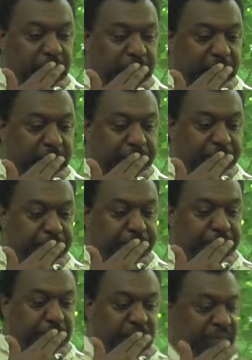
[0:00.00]

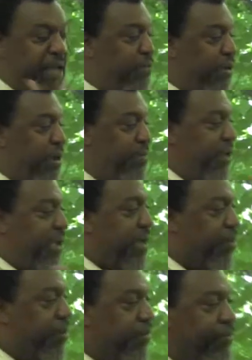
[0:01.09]
But they would come
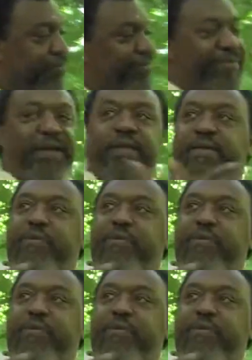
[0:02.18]
together and